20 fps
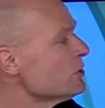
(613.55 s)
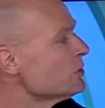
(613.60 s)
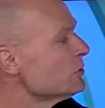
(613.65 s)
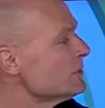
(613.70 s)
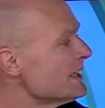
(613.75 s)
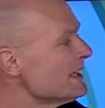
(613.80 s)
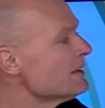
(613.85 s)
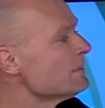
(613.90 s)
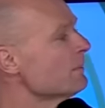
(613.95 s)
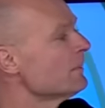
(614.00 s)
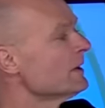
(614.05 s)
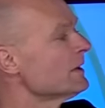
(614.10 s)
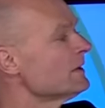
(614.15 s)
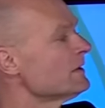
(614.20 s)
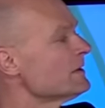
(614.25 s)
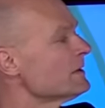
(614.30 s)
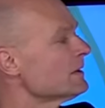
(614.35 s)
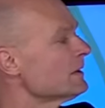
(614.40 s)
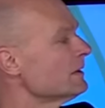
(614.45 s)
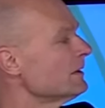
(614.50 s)

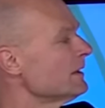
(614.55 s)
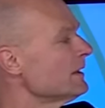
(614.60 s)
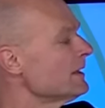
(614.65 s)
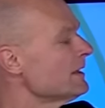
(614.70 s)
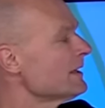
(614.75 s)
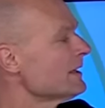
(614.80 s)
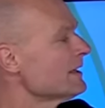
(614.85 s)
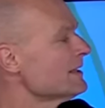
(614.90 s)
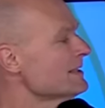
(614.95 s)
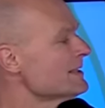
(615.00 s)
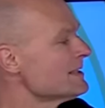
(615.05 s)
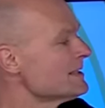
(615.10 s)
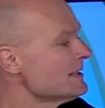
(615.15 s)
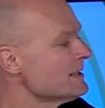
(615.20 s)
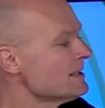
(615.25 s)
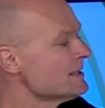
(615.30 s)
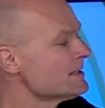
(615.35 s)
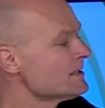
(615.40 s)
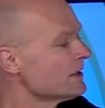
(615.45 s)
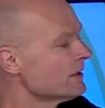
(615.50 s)
treatment
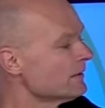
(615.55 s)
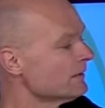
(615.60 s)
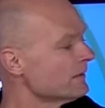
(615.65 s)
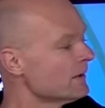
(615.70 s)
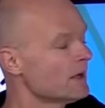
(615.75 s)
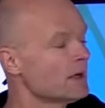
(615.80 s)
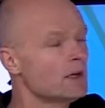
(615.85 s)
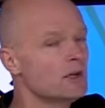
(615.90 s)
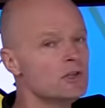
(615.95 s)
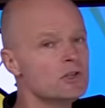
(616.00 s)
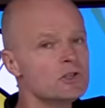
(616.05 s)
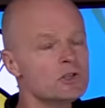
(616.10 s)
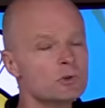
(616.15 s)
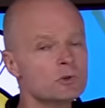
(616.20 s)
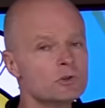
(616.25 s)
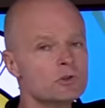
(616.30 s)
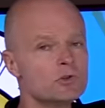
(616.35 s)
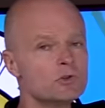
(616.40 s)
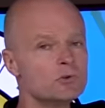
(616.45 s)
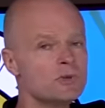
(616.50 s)
consists of. So
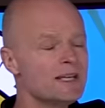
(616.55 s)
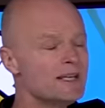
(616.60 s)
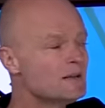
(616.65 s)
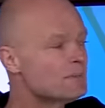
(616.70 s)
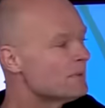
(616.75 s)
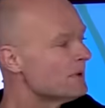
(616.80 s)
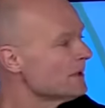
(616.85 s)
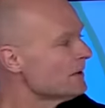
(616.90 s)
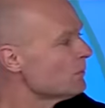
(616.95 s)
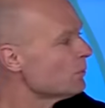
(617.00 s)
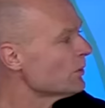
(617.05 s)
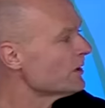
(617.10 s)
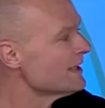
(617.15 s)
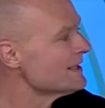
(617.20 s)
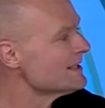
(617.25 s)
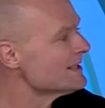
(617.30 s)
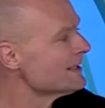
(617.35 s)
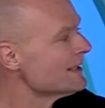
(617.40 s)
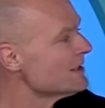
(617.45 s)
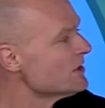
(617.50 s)
treatment, when they
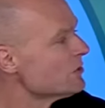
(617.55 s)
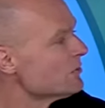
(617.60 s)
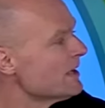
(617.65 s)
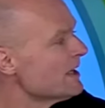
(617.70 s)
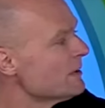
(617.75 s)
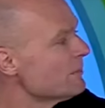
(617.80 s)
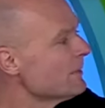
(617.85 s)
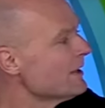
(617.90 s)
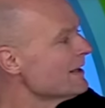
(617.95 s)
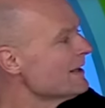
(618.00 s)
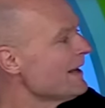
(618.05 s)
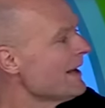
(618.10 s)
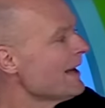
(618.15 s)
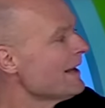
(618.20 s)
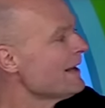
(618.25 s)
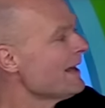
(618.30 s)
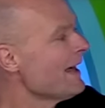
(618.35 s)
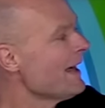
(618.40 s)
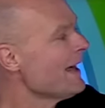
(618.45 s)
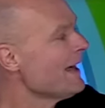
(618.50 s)
say treatment
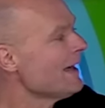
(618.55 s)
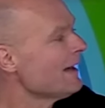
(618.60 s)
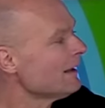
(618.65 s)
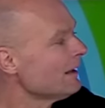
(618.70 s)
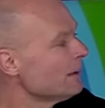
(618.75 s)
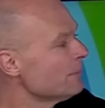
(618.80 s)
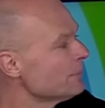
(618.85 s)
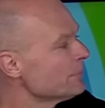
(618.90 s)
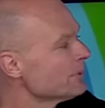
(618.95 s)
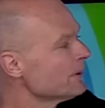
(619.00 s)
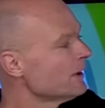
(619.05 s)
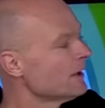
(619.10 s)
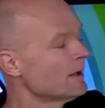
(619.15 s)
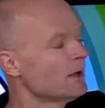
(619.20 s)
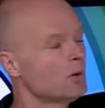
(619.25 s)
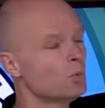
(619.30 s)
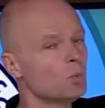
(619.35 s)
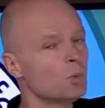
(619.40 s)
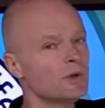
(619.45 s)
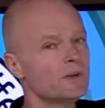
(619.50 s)
can help,
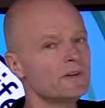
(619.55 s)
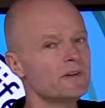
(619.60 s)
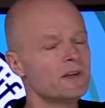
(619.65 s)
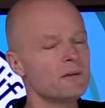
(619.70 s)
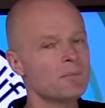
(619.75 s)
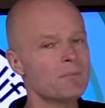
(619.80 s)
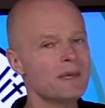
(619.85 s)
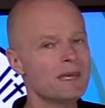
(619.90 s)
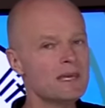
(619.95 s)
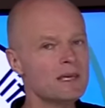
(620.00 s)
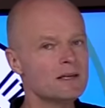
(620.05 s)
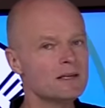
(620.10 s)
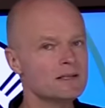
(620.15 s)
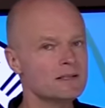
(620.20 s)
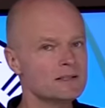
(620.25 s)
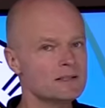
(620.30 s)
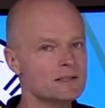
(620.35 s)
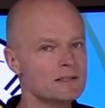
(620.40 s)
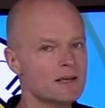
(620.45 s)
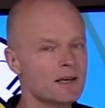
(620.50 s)
what they mean
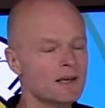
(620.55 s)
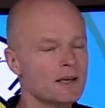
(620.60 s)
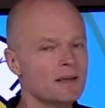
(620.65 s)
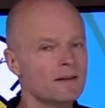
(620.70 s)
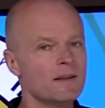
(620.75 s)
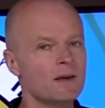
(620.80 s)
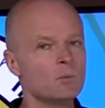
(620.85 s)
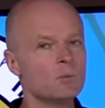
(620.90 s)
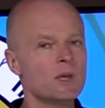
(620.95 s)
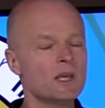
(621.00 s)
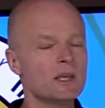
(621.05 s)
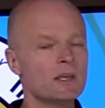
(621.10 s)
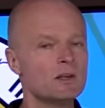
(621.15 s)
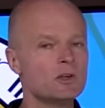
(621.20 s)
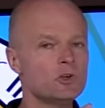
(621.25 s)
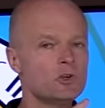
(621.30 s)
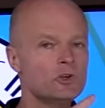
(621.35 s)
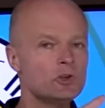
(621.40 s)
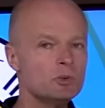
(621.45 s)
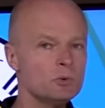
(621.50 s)
is that we
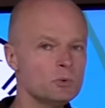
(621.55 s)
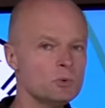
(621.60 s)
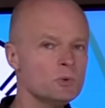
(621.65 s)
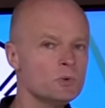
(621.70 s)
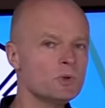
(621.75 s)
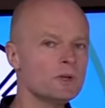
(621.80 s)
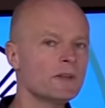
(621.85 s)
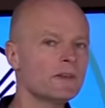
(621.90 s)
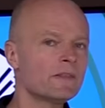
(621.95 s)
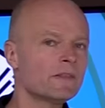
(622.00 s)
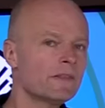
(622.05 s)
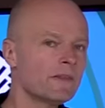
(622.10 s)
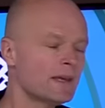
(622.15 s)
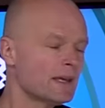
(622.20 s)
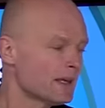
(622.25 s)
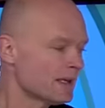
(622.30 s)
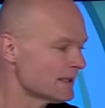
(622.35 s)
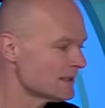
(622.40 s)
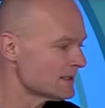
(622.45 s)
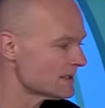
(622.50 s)
can do
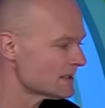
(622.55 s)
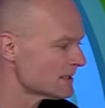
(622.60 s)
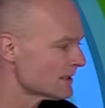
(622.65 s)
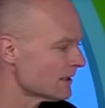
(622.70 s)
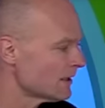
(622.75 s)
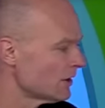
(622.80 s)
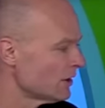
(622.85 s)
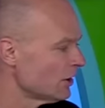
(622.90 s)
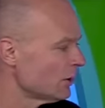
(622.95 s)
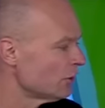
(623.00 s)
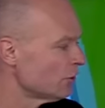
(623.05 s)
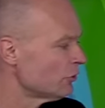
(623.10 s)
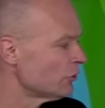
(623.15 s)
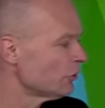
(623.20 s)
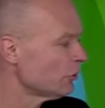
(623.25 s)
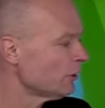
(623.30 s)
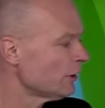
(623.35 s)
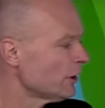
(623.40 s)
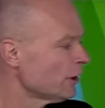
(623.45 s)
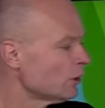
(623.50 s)
things
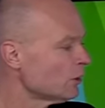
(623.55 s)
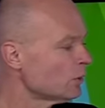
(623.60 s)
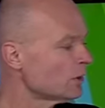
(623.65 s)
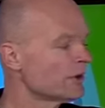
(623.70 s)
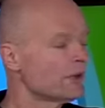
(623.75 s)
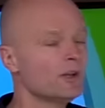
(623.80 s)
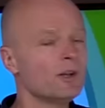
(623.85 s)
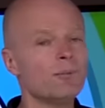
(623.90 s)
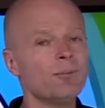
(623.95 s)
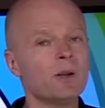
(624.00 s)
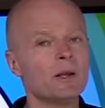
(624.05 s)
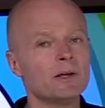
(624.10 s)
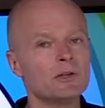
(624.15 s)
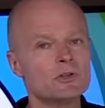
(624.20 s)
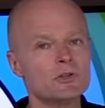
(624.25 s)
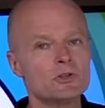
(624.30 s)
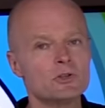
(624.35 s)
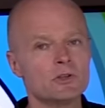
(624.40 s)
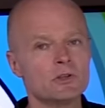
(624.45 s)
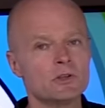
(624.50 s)
to lower the
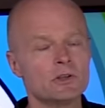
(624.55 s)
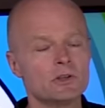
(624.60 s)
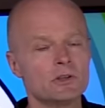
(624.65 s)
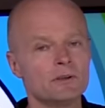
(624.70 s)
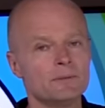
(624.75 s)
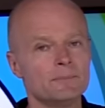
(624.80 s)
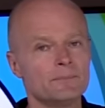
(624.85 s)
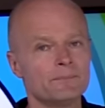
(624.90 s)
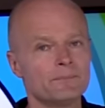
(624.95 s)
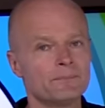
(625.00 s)
blood sugar.